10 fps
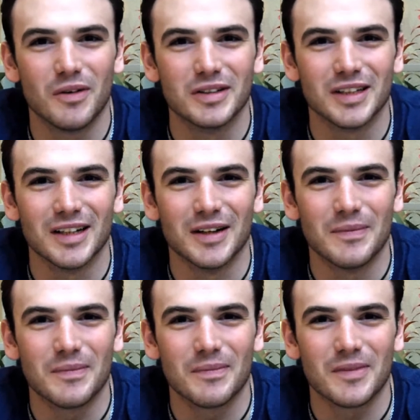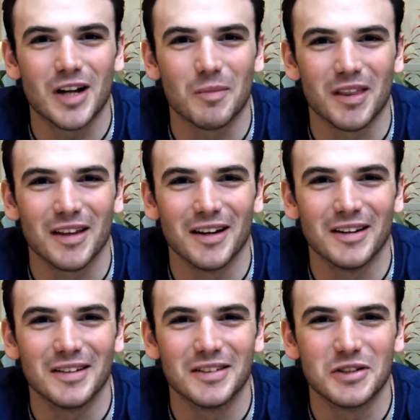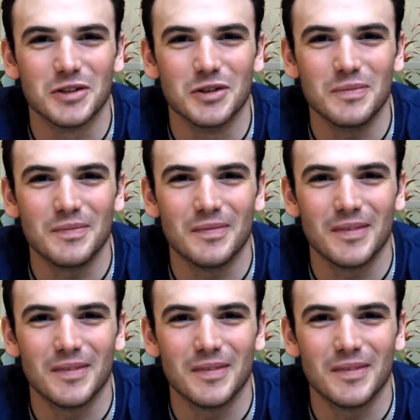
was coming there to shoot